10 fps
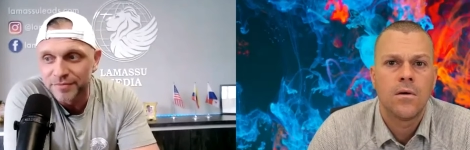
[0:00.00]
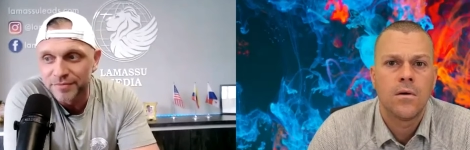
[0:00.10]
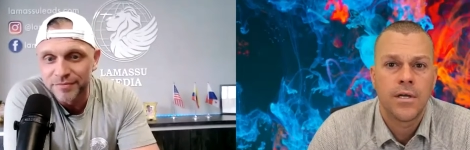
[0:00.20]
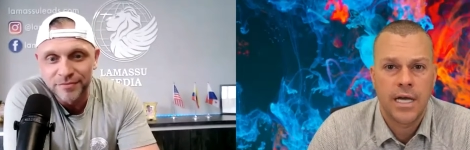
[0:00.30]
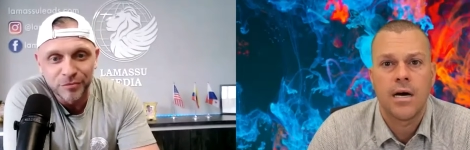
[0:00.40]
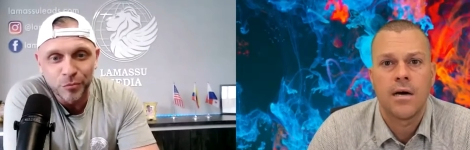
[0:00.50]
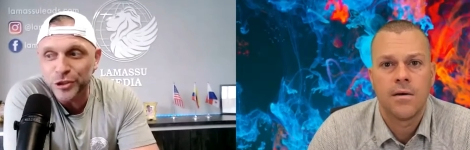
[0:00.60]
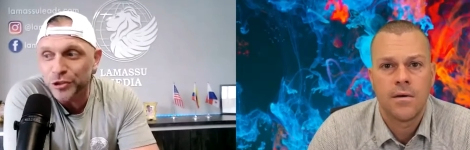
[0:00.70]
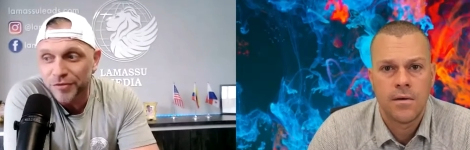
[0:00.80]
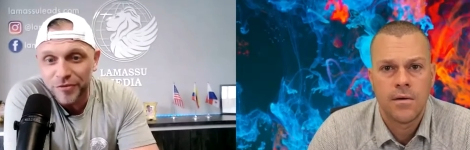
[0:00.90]
Speaker 1: Yeah.
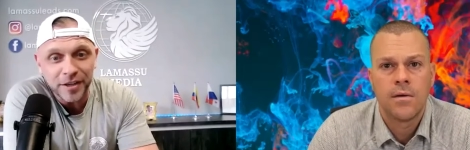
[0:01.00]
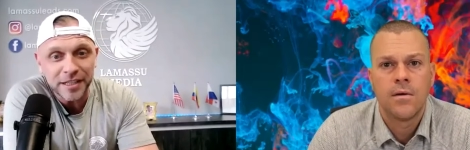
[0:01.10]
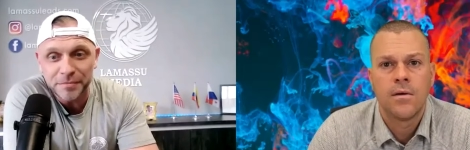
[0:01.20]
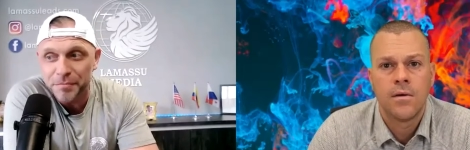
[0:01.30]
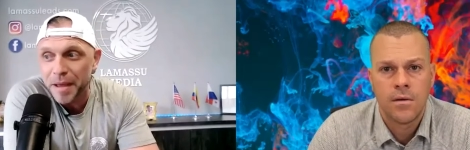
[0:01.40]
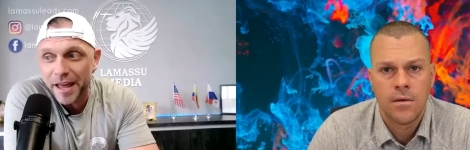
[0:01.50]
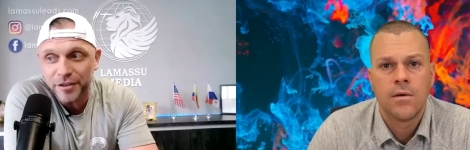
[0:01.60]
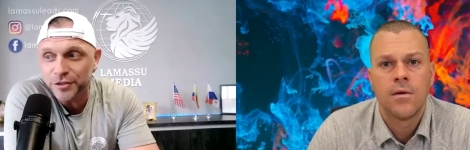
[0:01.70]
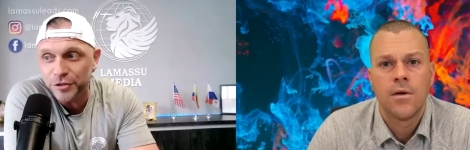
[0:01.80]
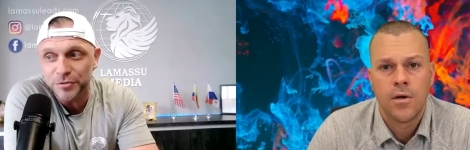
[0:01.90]
Which yeah. fucking
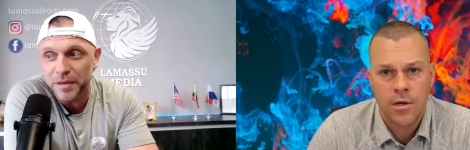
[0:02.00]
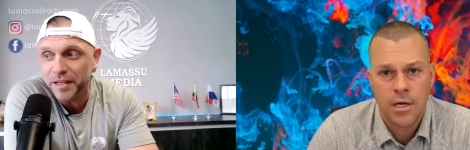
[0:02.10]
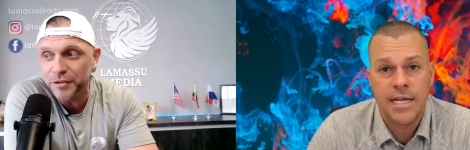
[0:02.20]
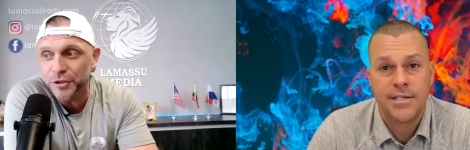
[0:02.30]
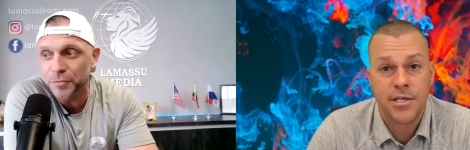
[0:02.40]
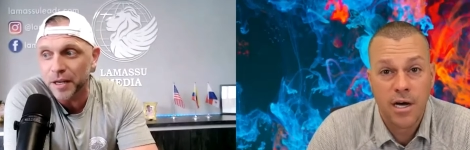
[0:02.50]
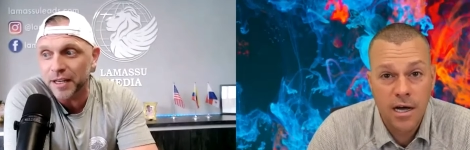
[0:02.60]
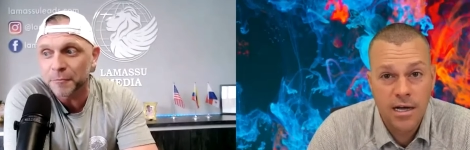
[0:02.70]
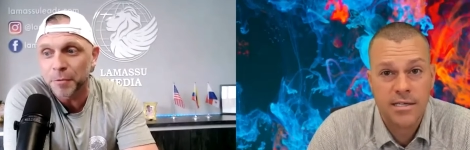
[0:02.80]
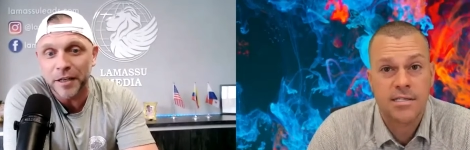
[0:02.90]
matters. Excuse my language. It
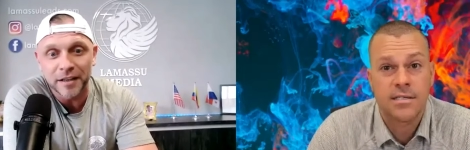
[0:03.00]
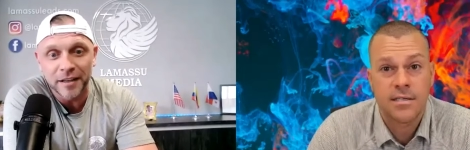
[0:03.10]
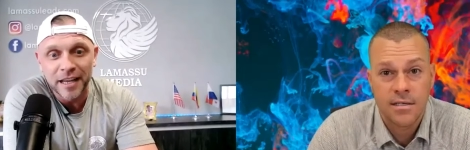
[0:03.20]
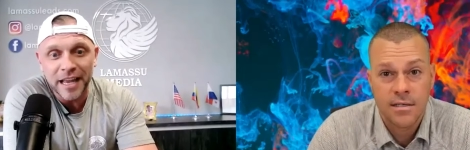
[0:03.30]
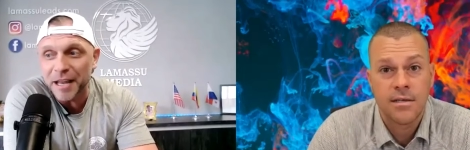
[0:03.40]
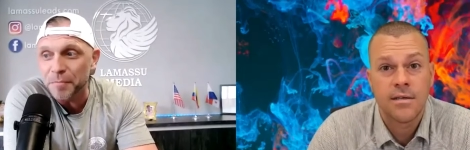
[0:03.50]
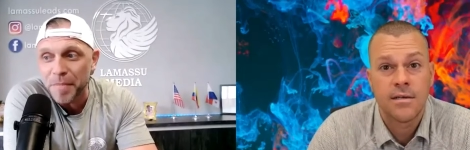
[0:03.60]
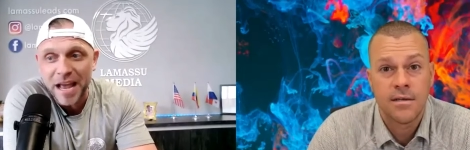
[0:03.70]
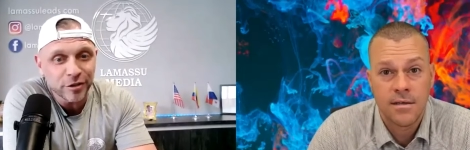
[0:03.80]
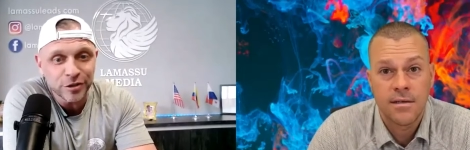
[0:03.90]
does. Podcast, but it
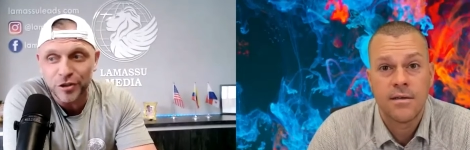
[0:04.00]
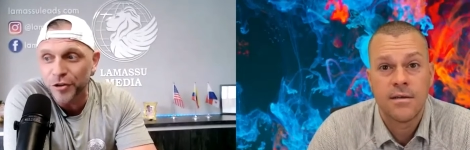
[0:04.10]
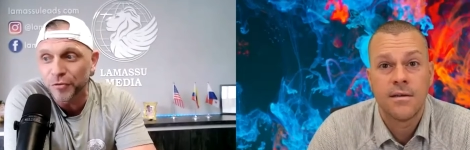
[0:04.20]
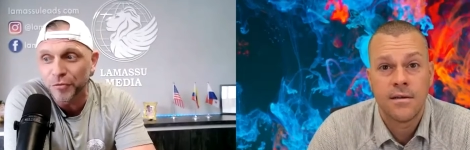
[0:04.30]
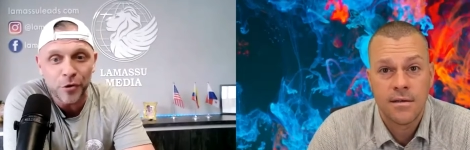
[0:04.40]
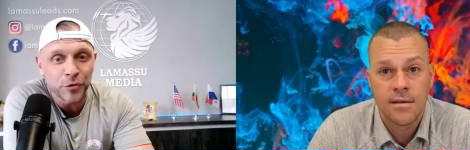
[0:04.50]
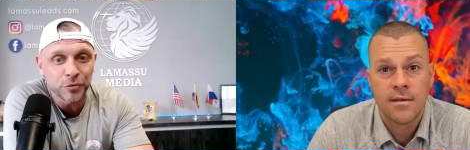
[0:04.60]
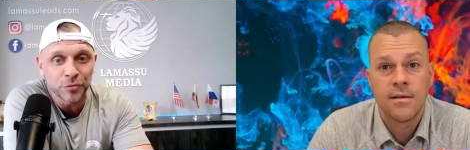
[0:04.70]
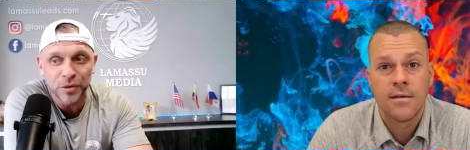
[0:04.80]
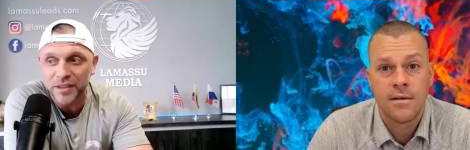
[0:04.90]
matters on the
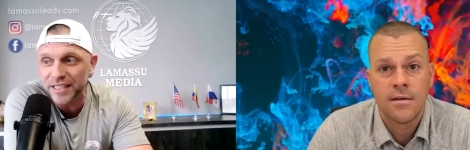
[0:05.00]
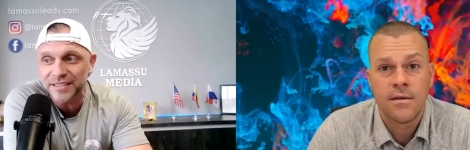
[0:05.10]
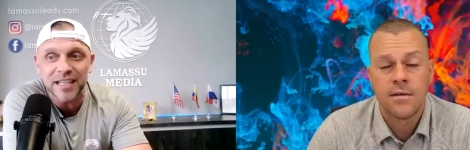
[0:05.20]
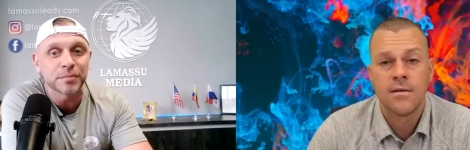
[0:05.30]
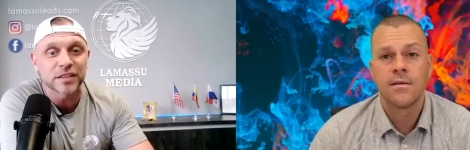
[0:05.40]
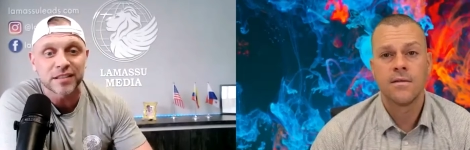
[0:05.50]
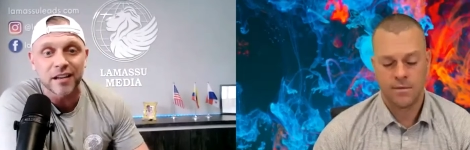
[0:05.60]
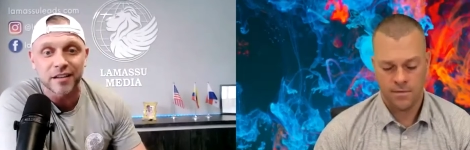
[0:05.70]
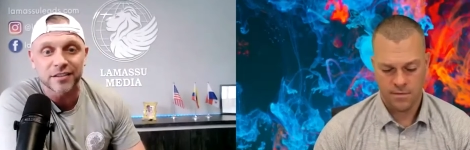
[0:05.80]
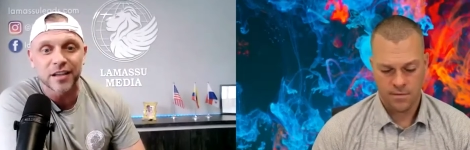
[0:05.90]
phone with these types of
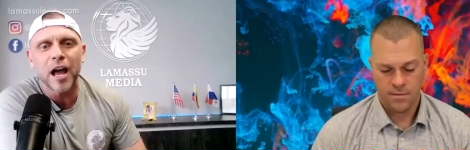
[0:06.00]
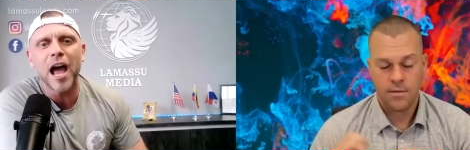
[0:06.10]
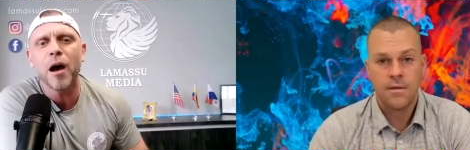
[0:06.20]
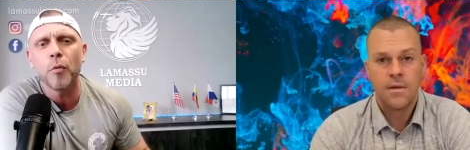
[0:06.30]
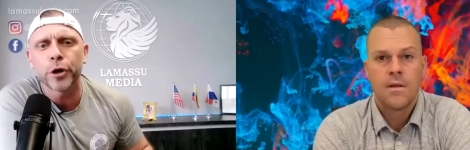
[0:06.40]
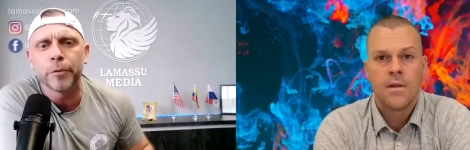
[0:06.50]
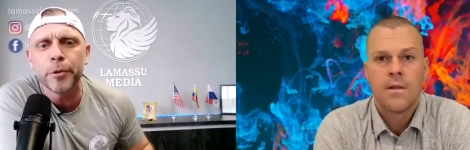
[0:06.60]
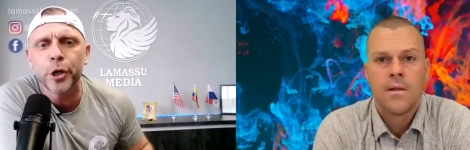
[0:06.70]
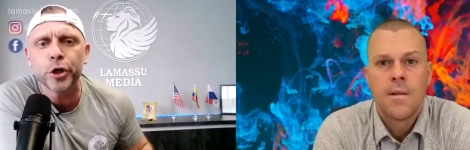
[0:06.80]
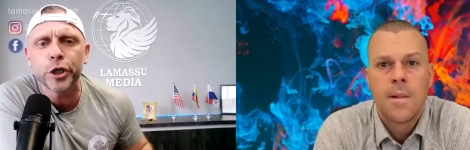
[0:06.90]
sellers. I want a
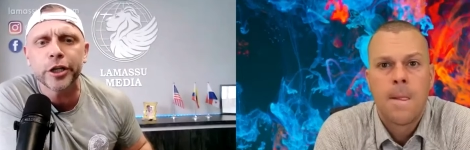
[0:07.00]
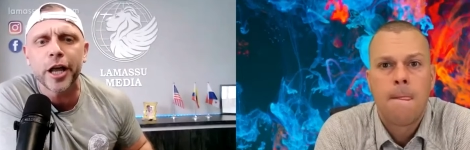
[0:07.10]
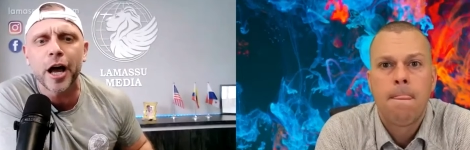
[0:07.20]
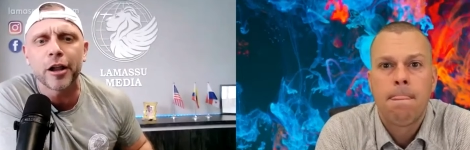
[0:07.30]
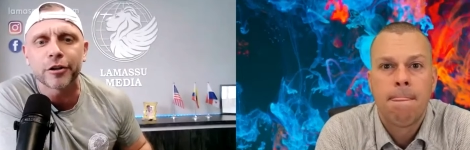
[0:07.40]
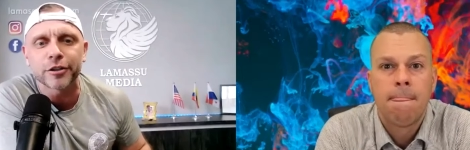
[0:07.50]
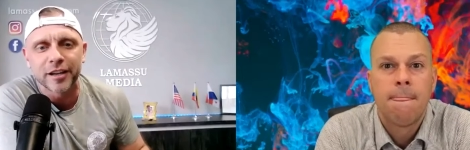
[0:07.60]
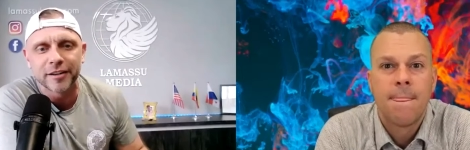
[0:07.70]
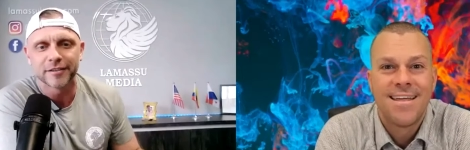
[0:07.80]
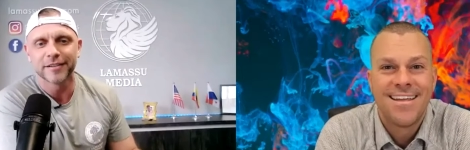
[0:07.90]
million dollars.
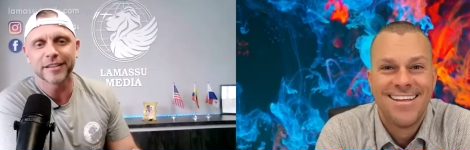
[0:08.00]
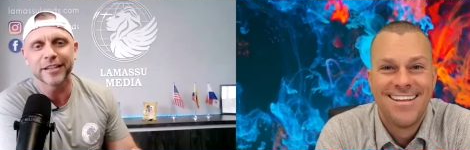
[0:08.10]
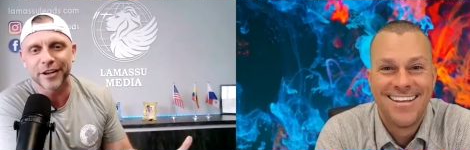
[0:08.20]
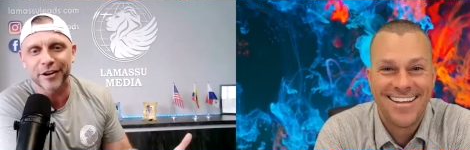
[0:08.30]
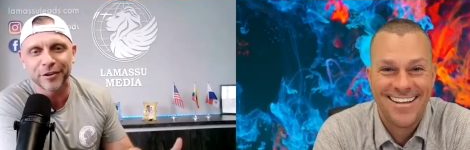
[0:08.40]
You know,